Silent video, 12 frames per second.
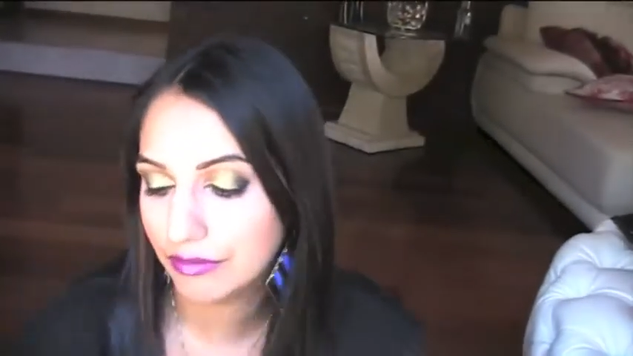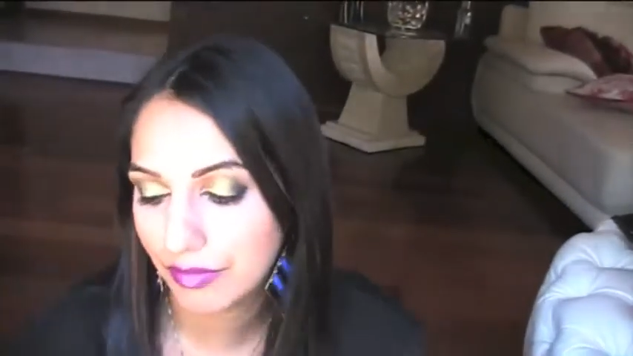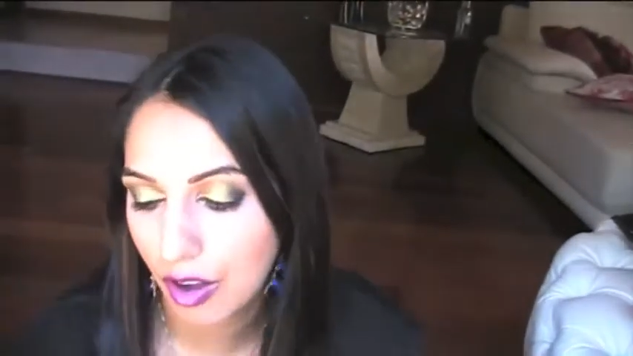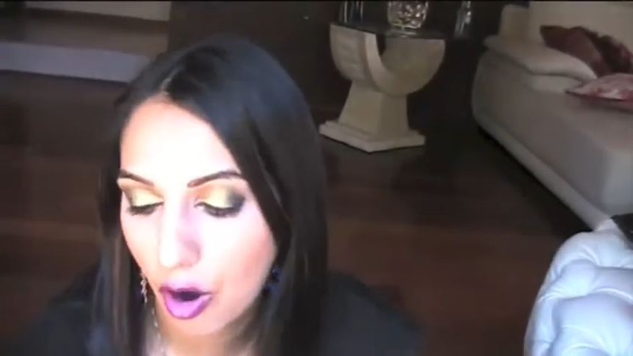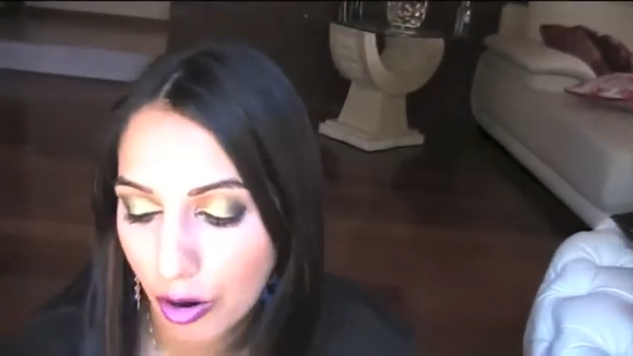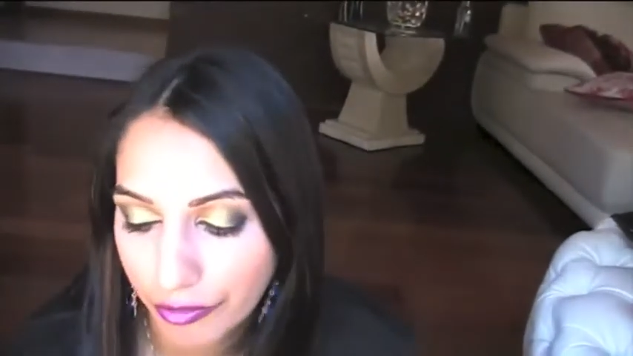
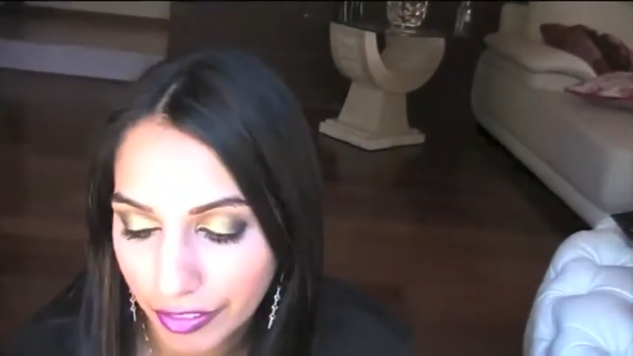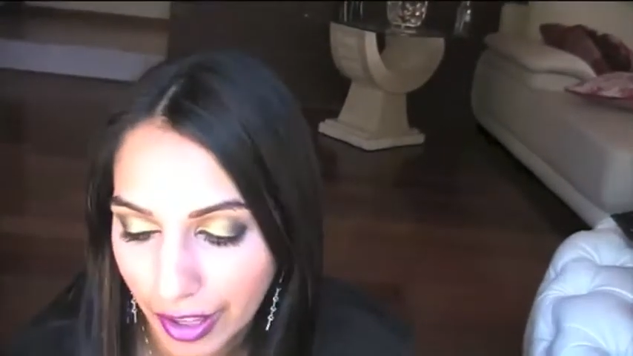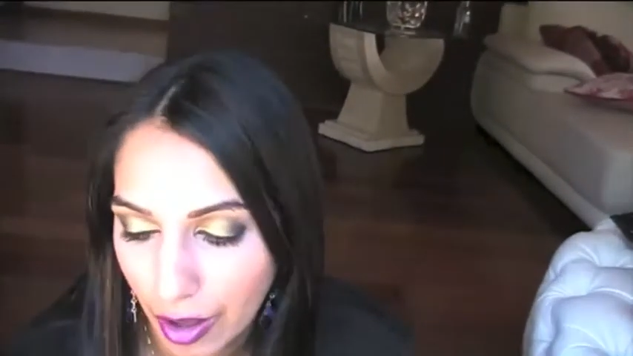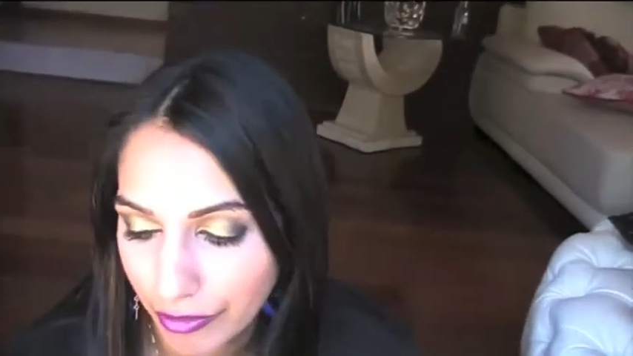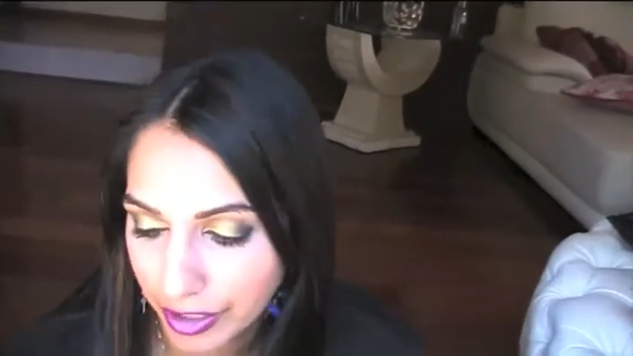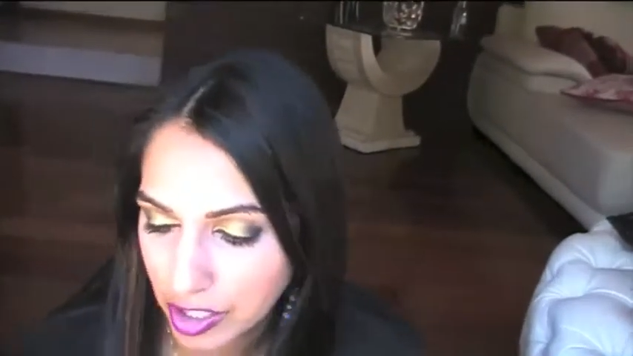hopefully
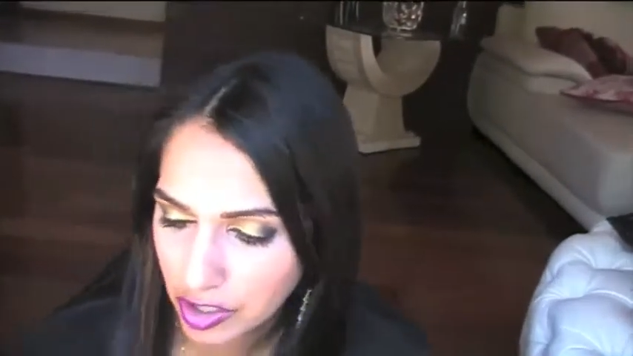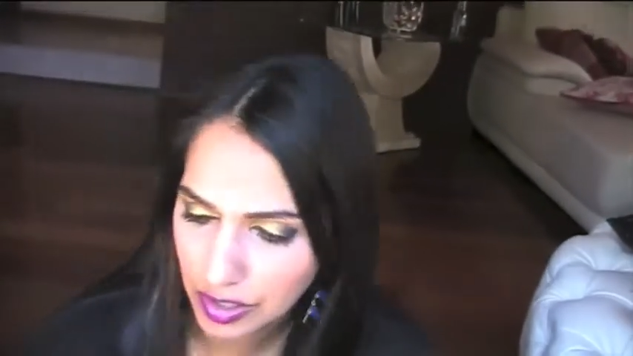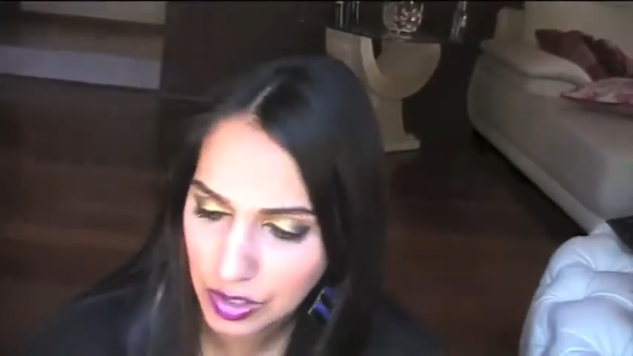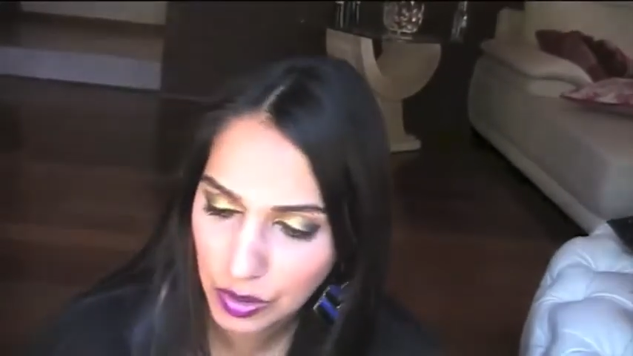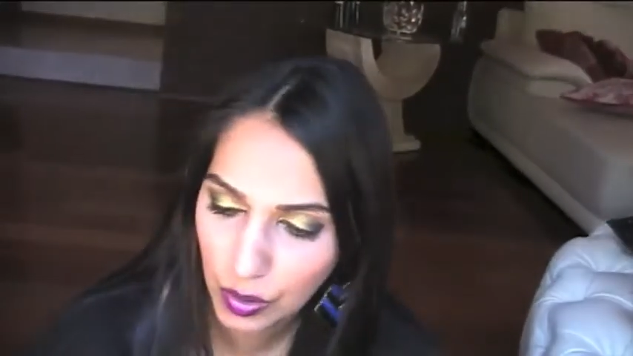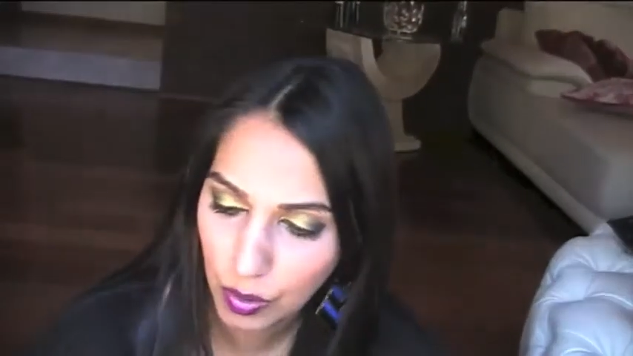I'll finish it
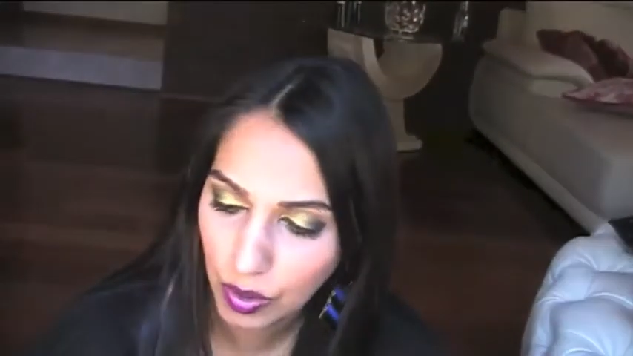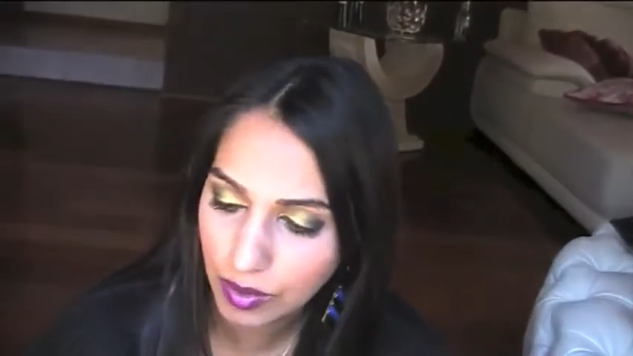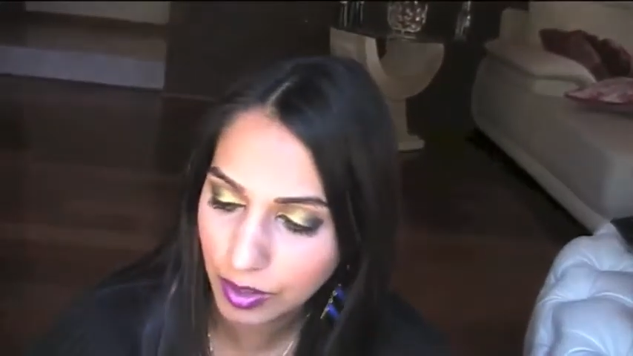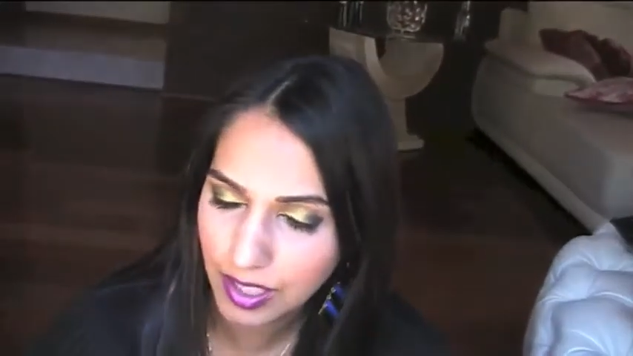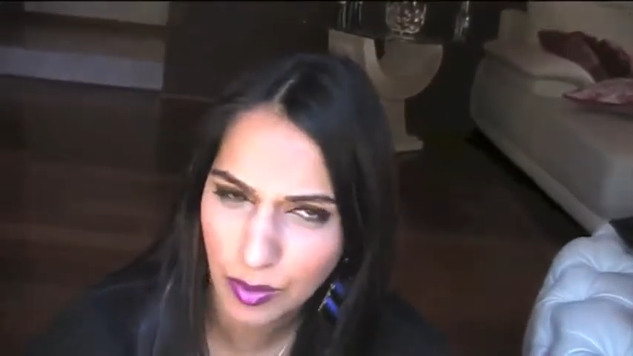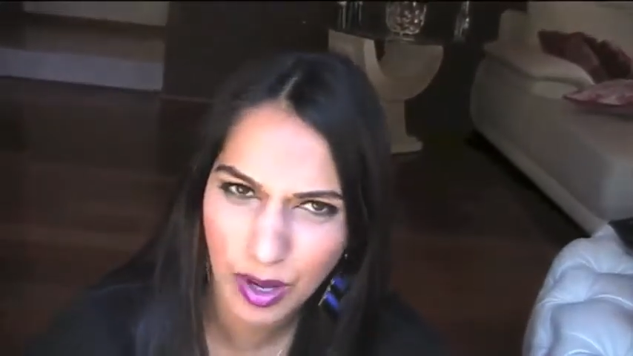soon
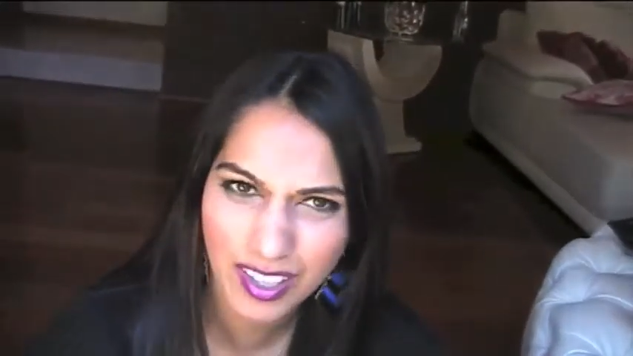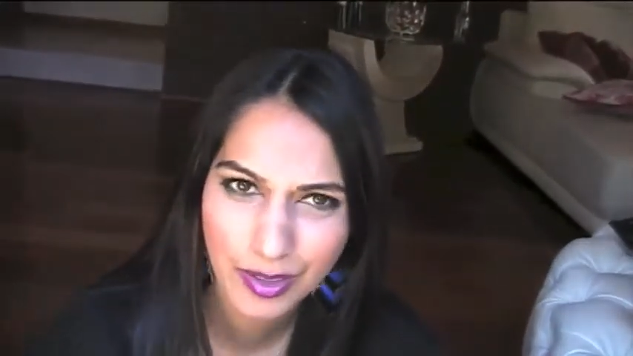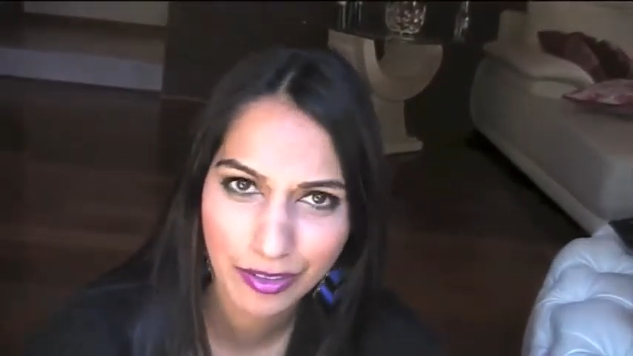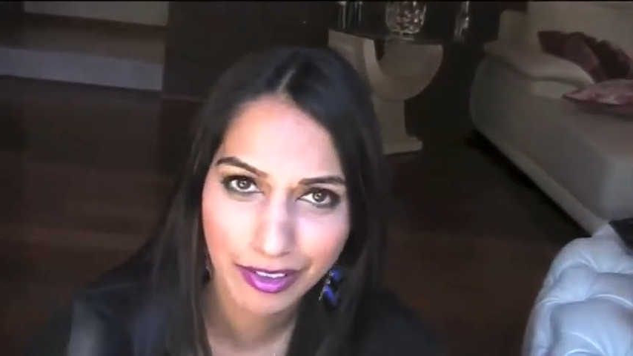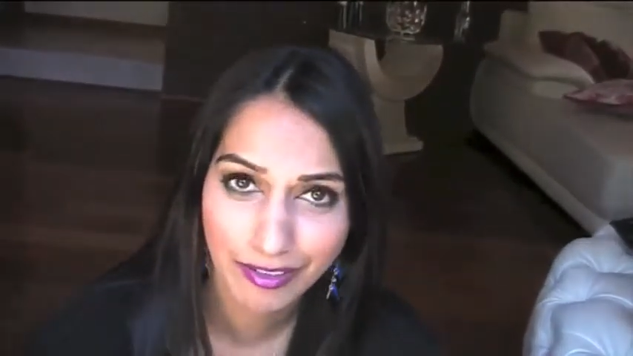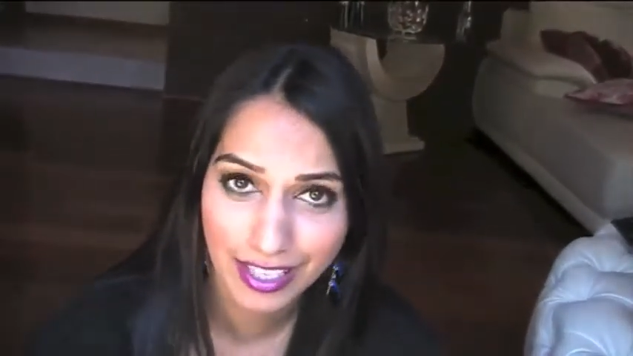because I want to
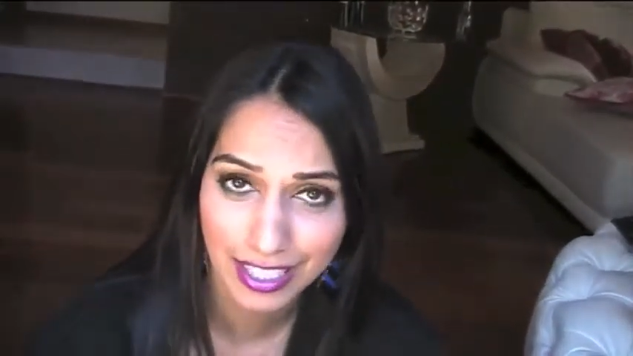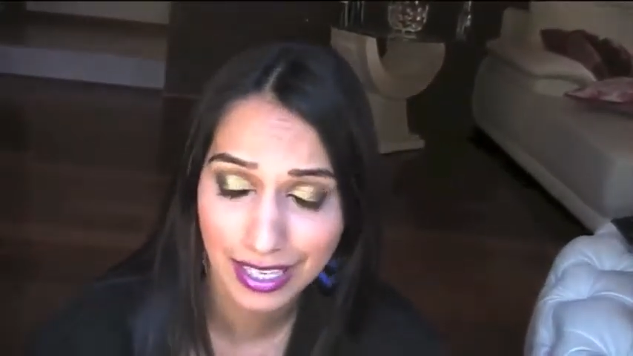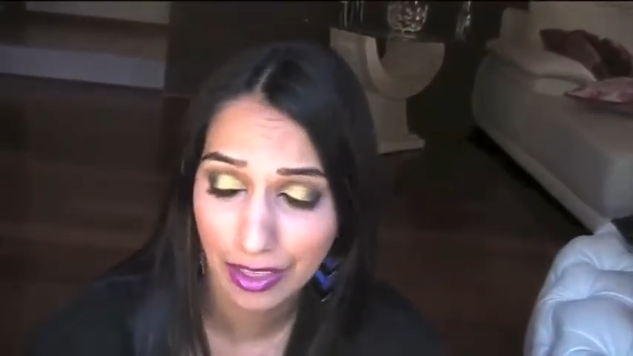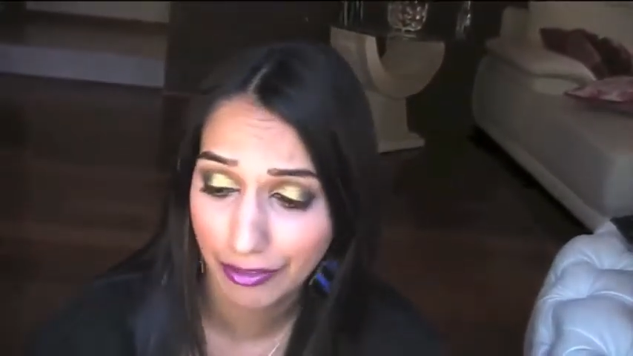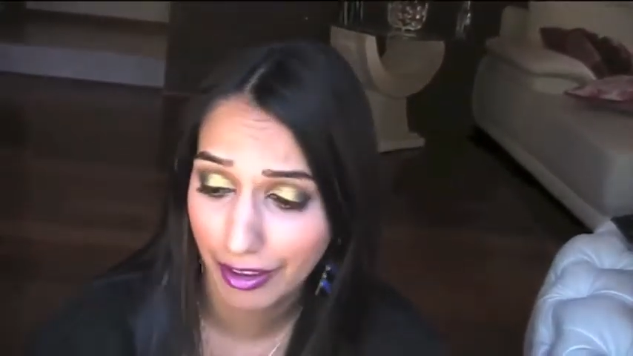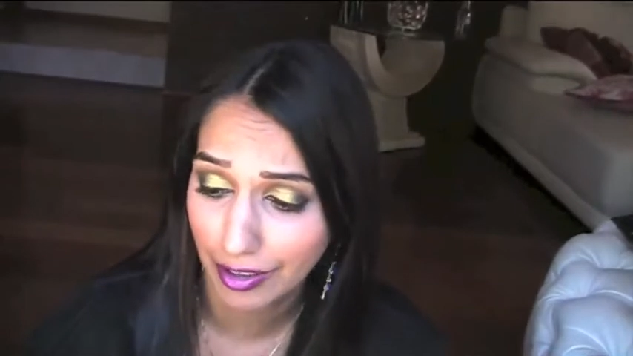sort of invest in
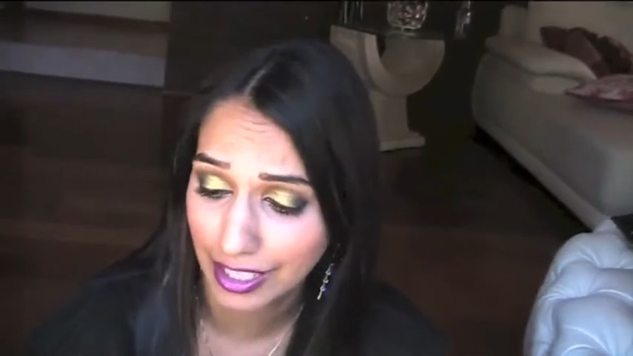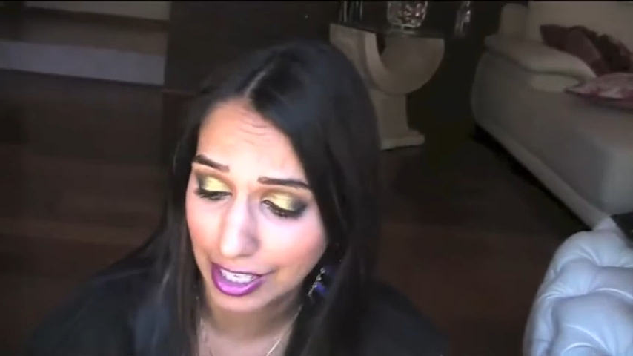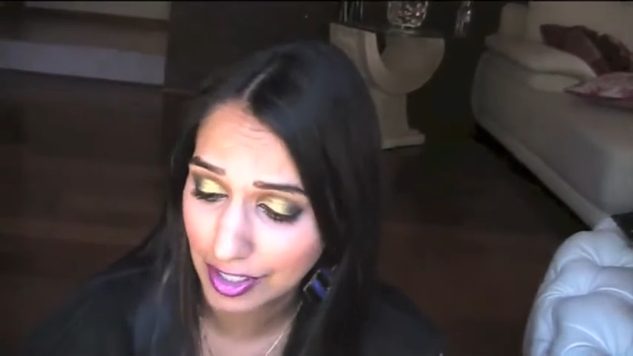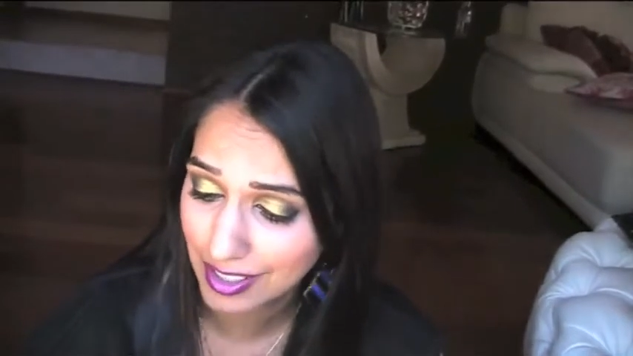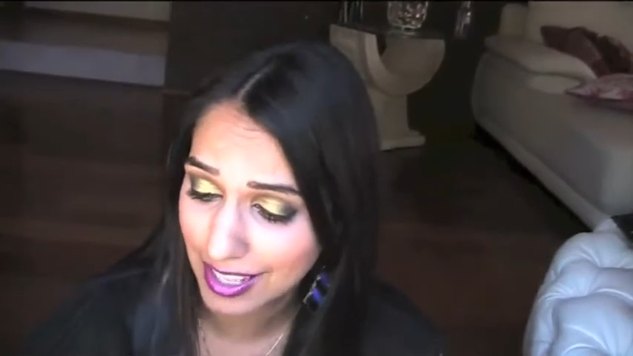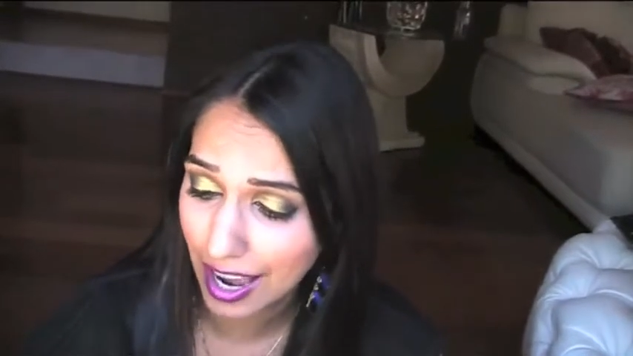other
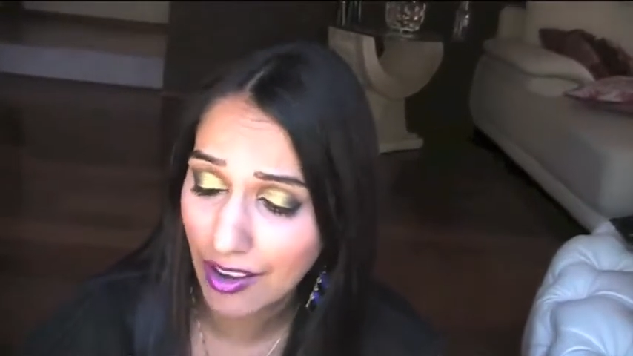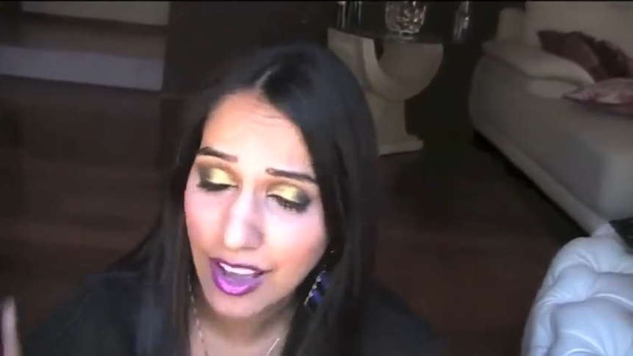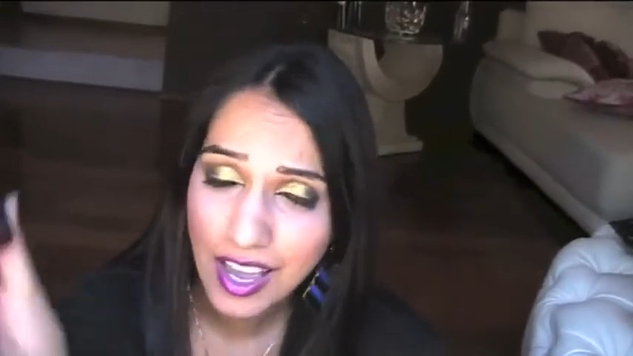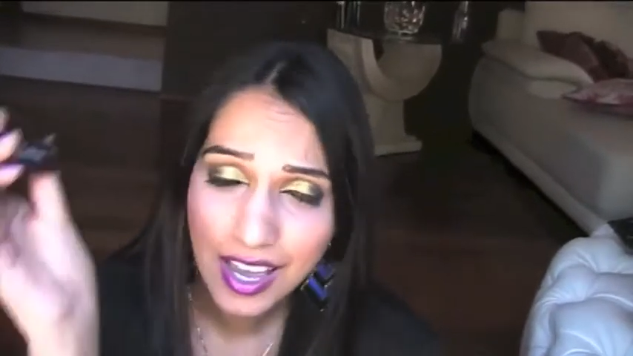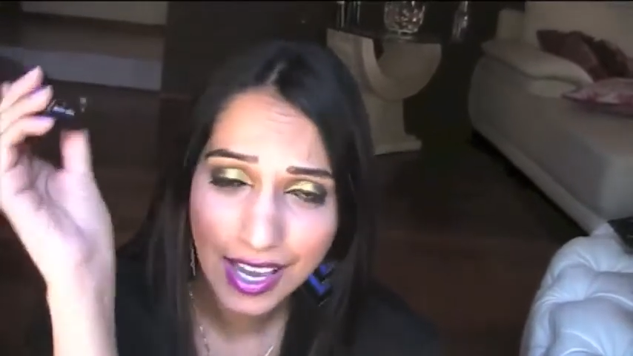foundations now,